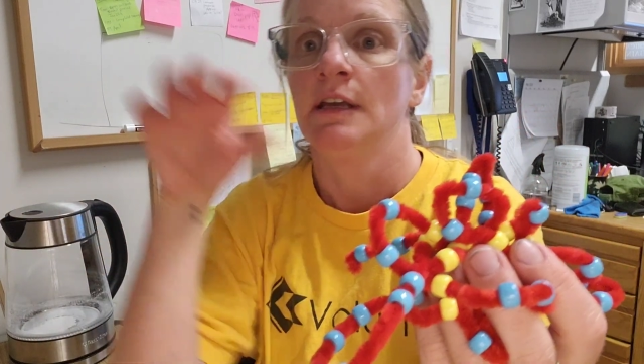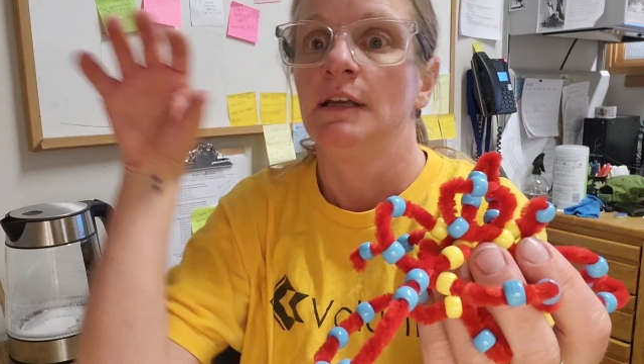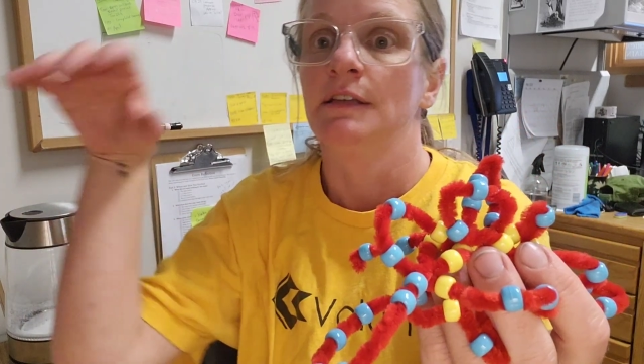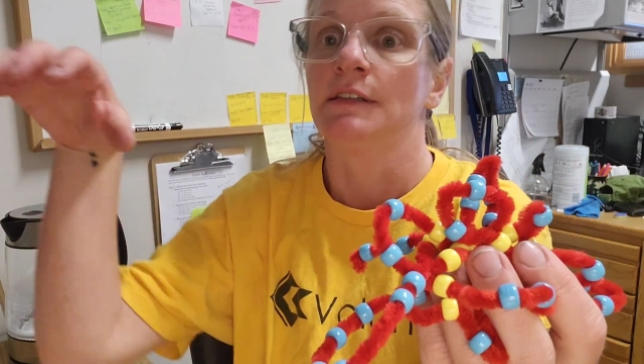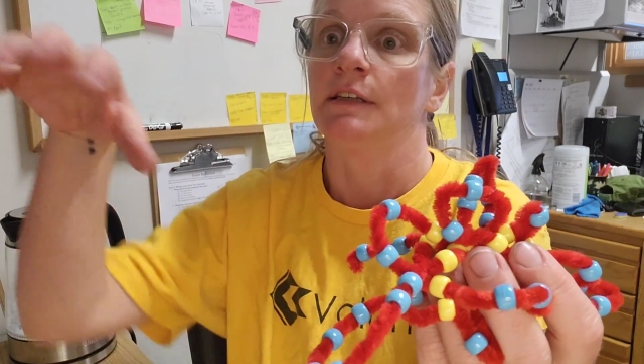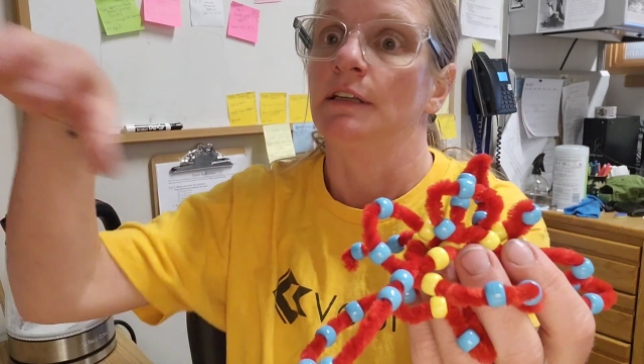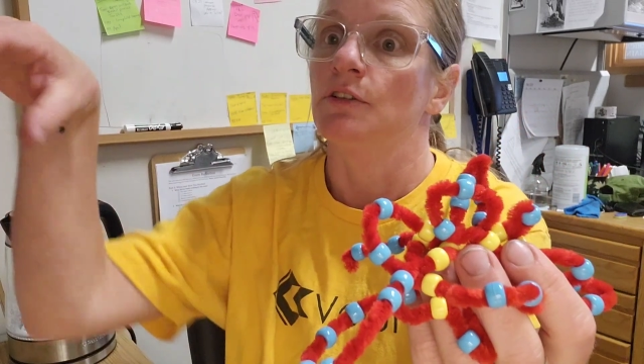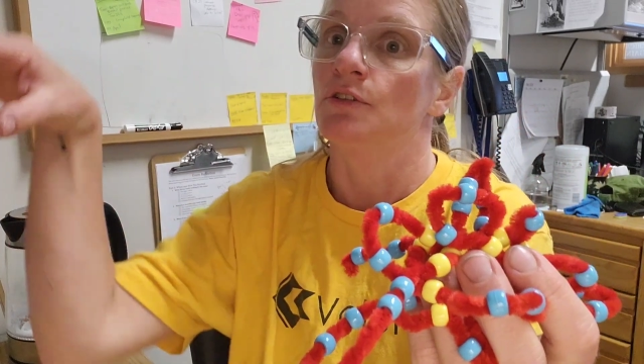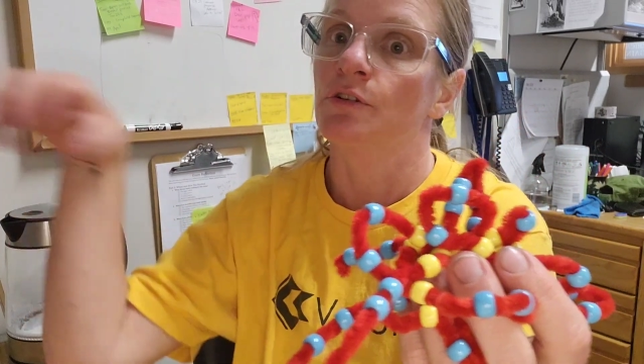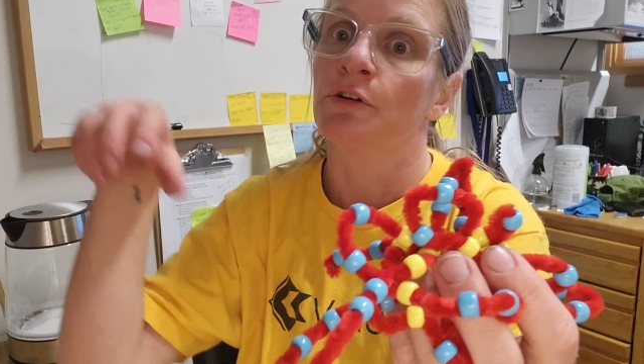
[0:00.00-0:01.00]
is that
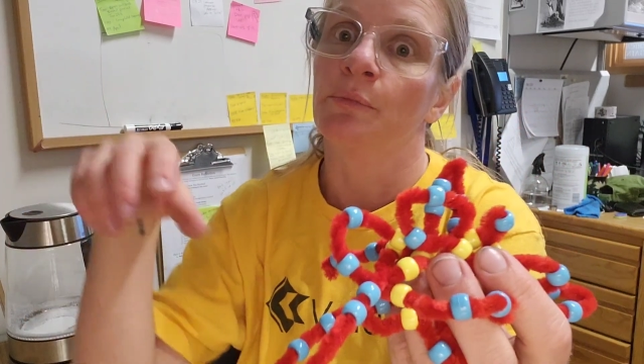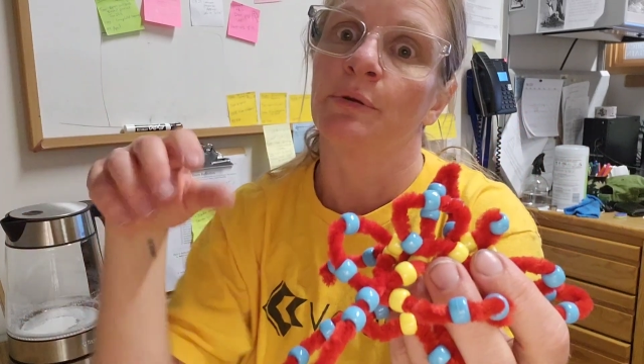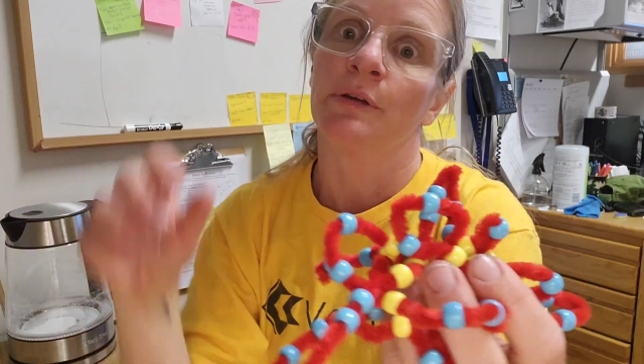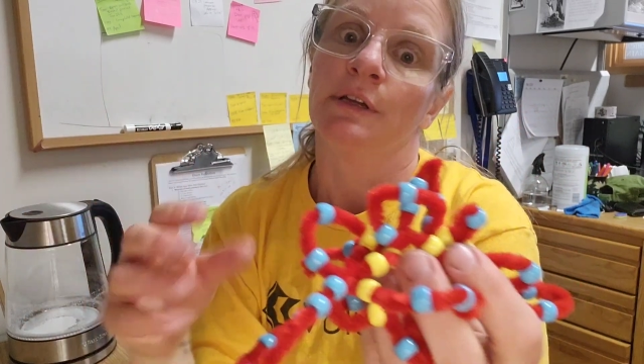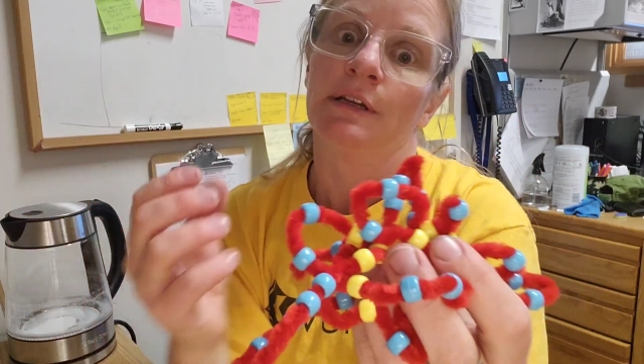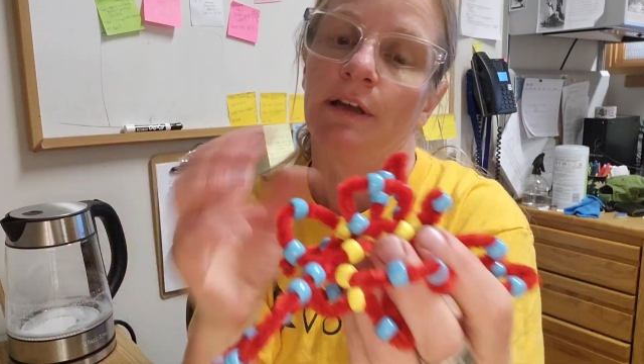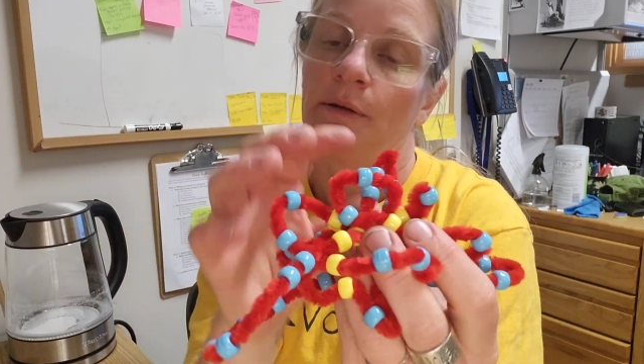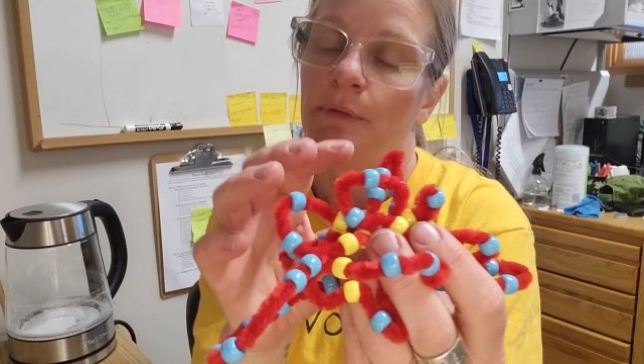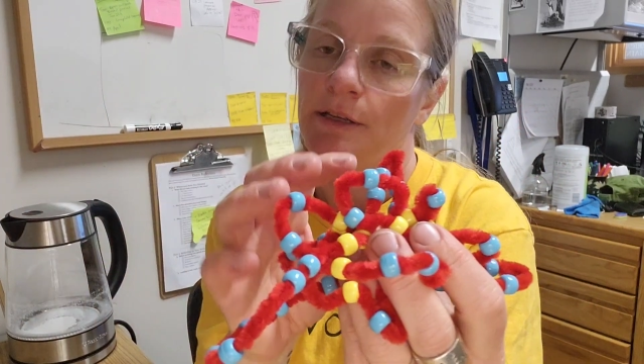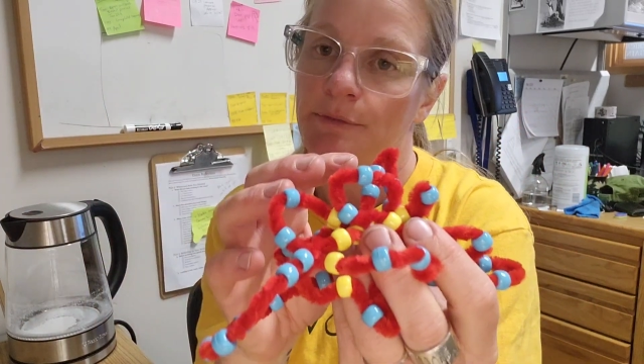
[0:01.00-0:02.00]
each group
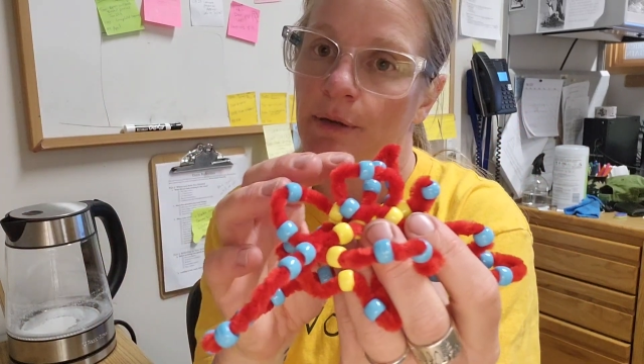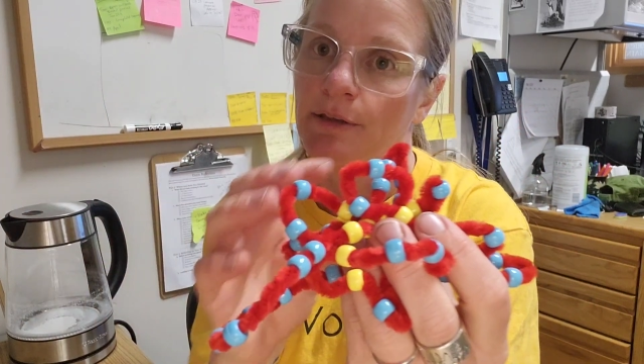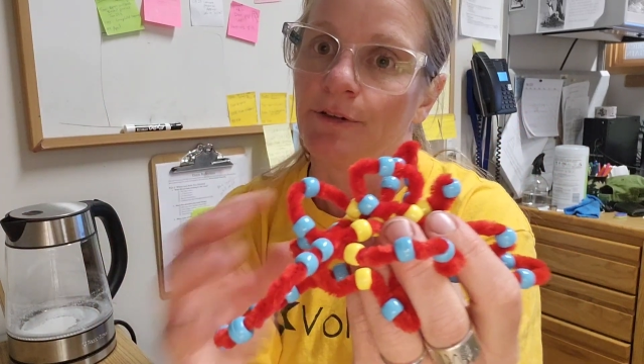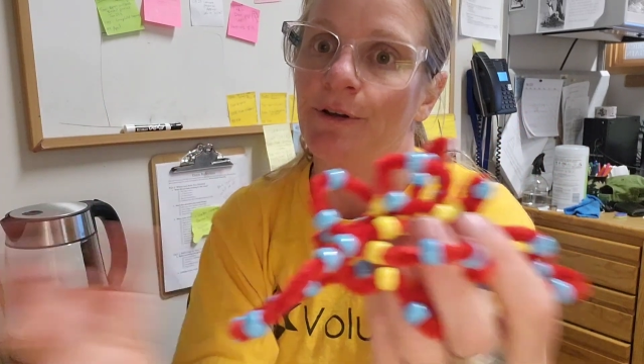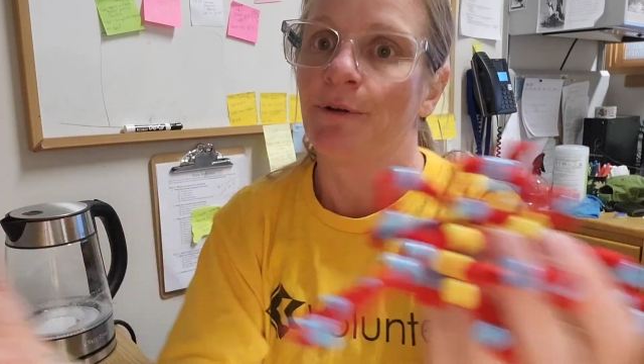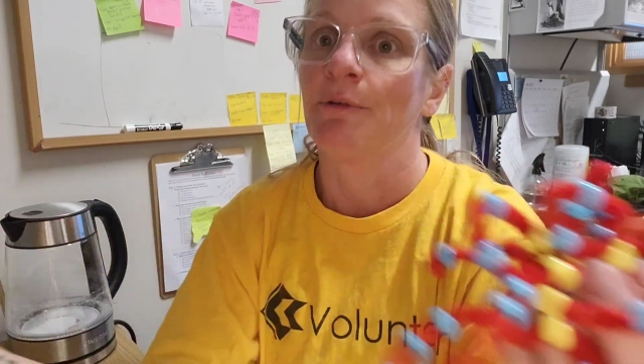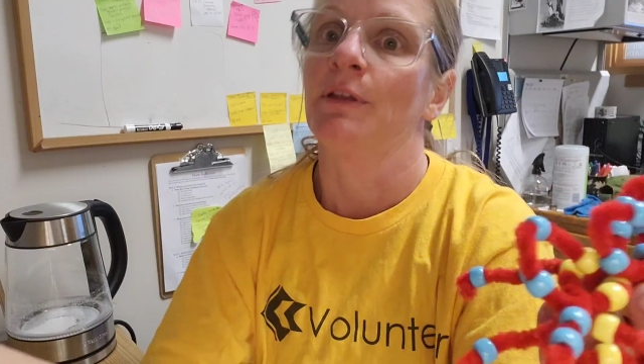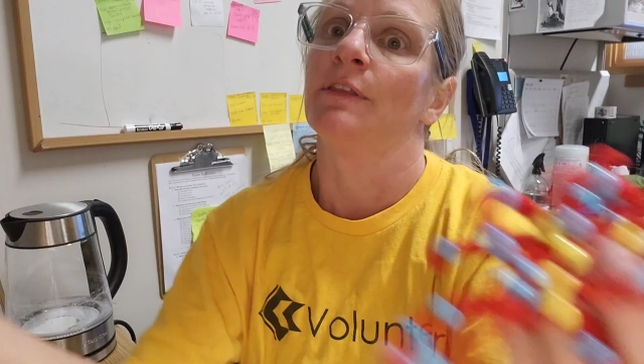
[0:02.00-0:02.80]
has made their own.